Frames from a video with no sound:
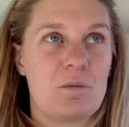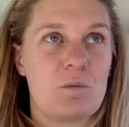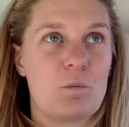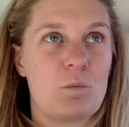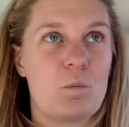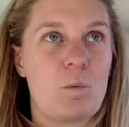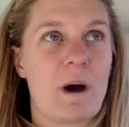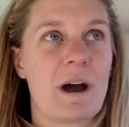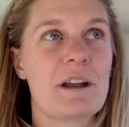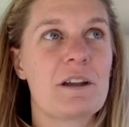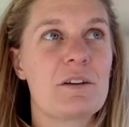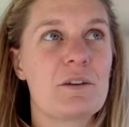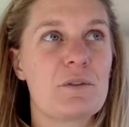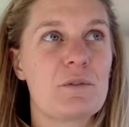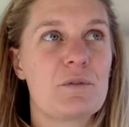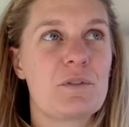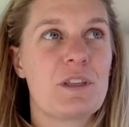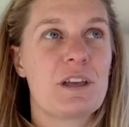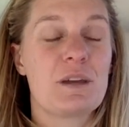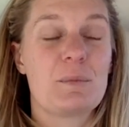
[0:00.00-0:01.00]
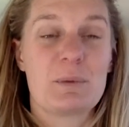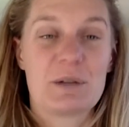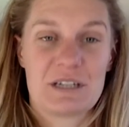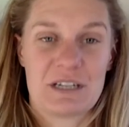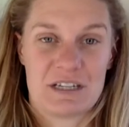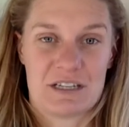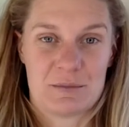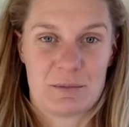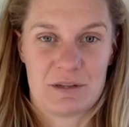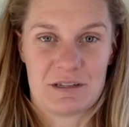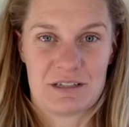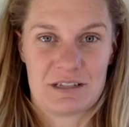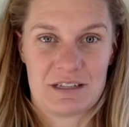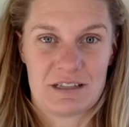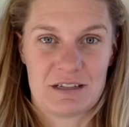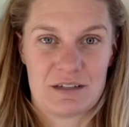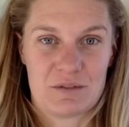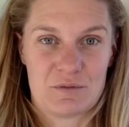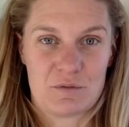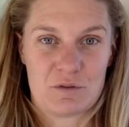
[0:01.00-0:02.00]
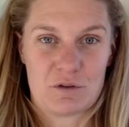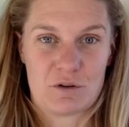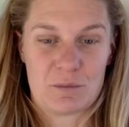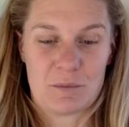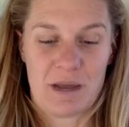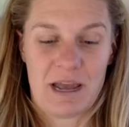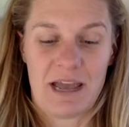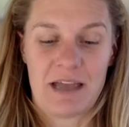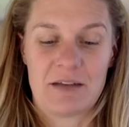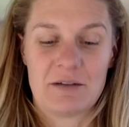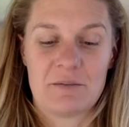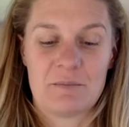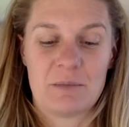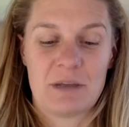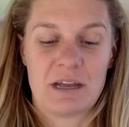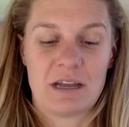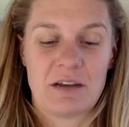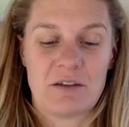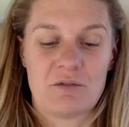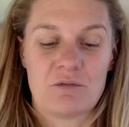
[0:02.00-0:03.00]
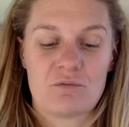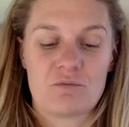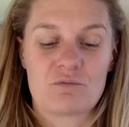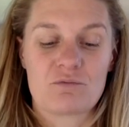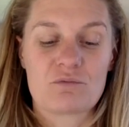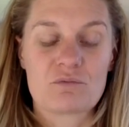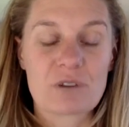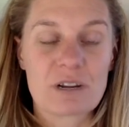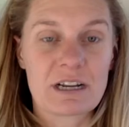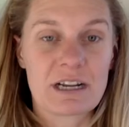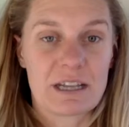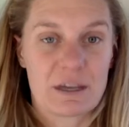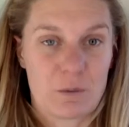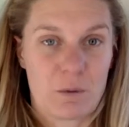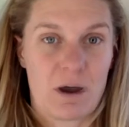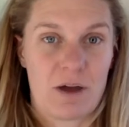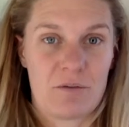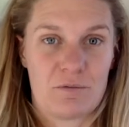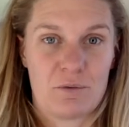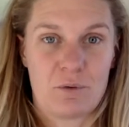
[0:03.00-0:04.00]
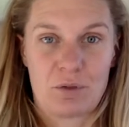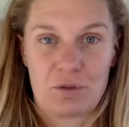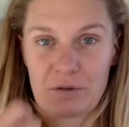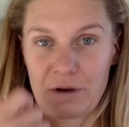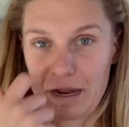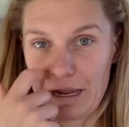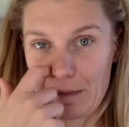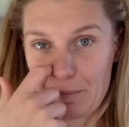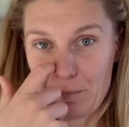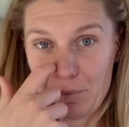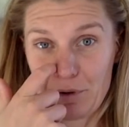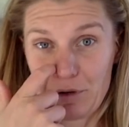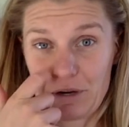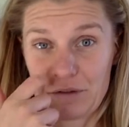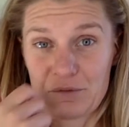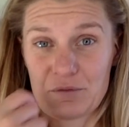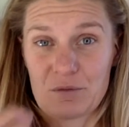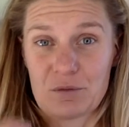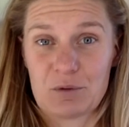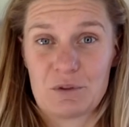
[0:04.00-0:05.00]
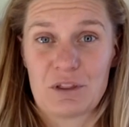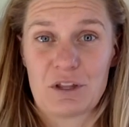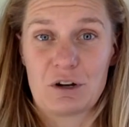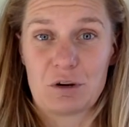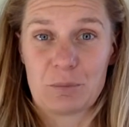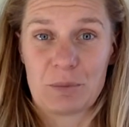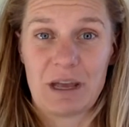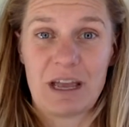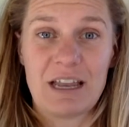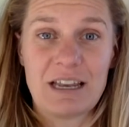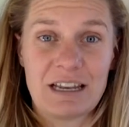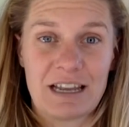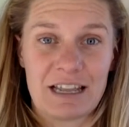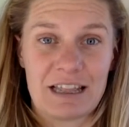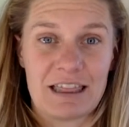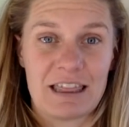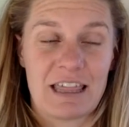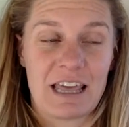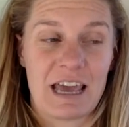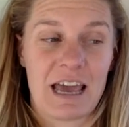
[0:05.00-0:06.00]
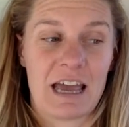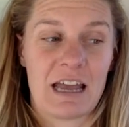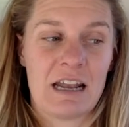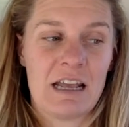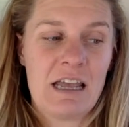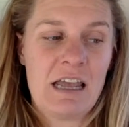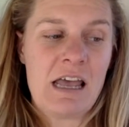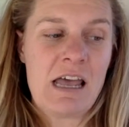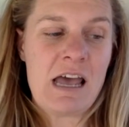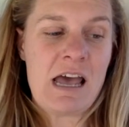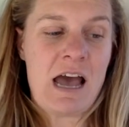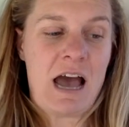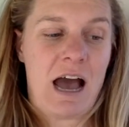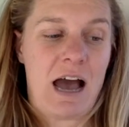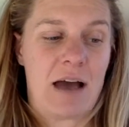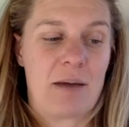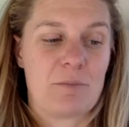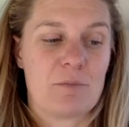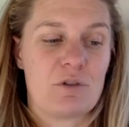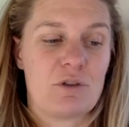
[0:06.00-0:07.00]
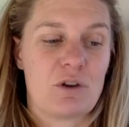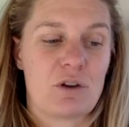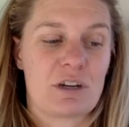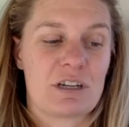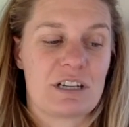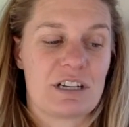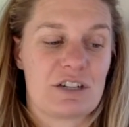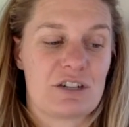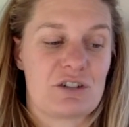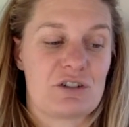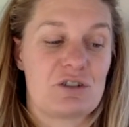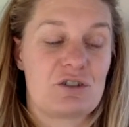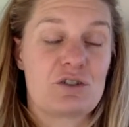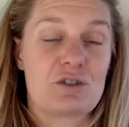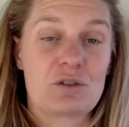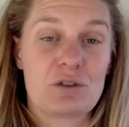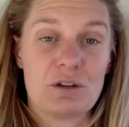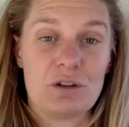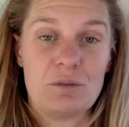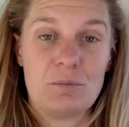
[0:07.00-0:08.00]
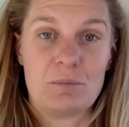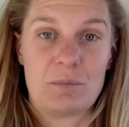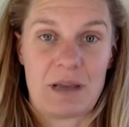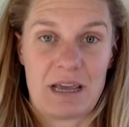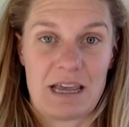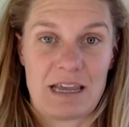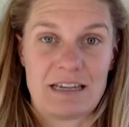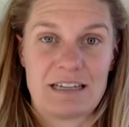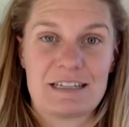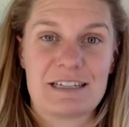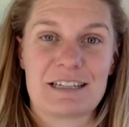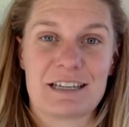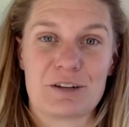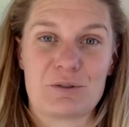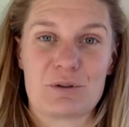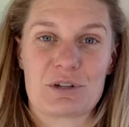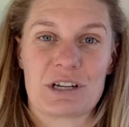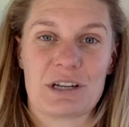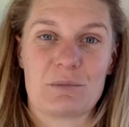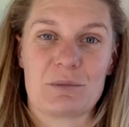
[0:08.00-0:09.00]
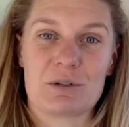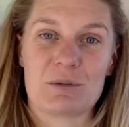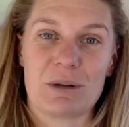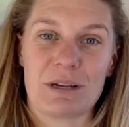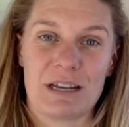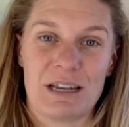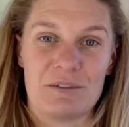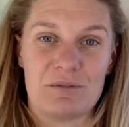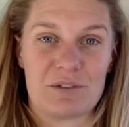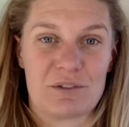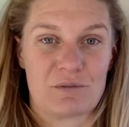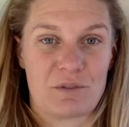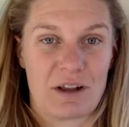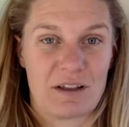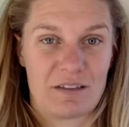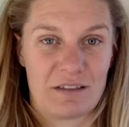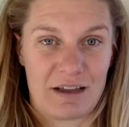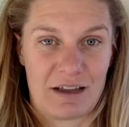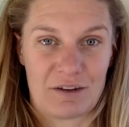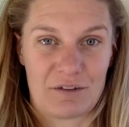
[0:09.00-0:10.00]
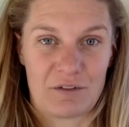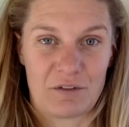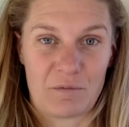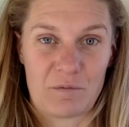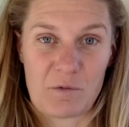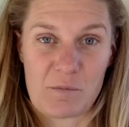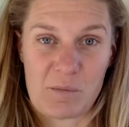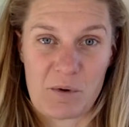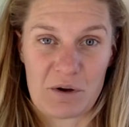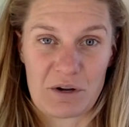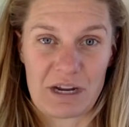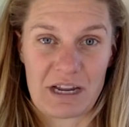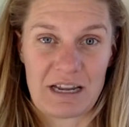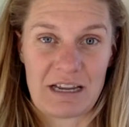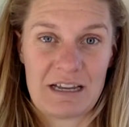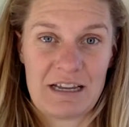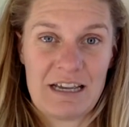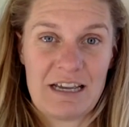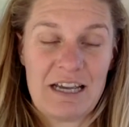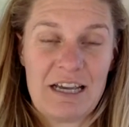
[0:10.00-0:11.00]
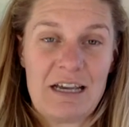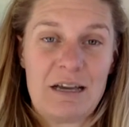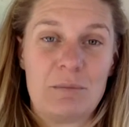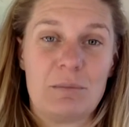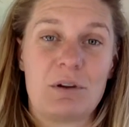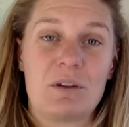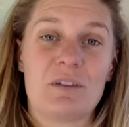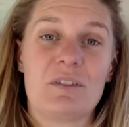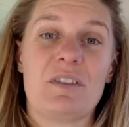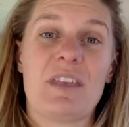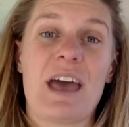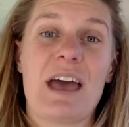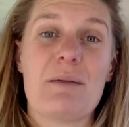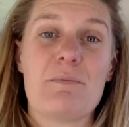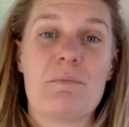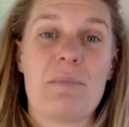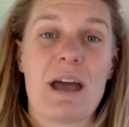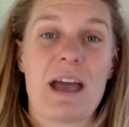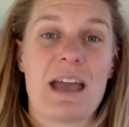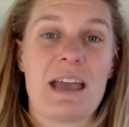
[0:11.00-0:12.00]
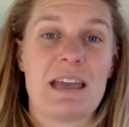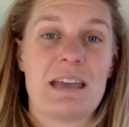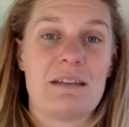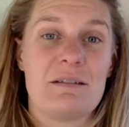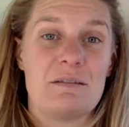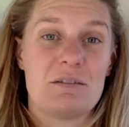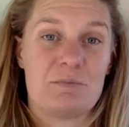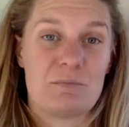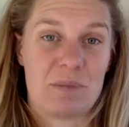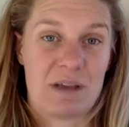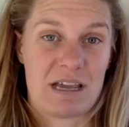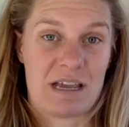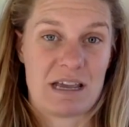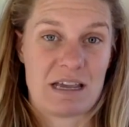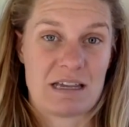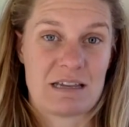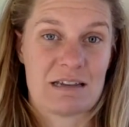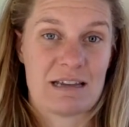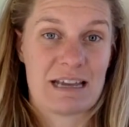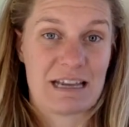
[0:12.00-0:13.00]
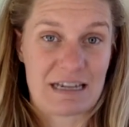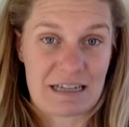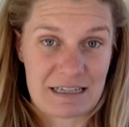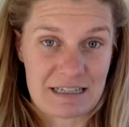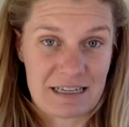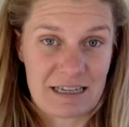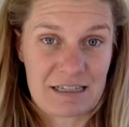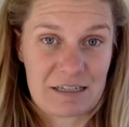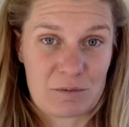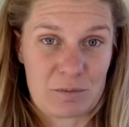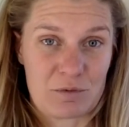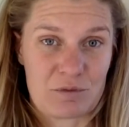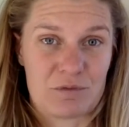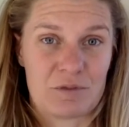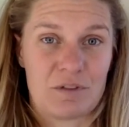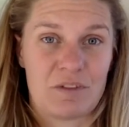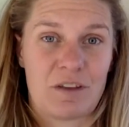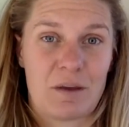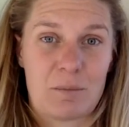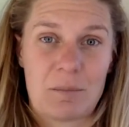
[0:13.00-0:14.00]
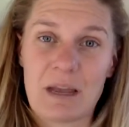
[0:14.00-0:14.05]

one of the participants in this forum had been really quite forthright in putting forward their opinion that yoga teachers shouldn't be distinguishing between left and right sides of the body because that may be inaccessible for some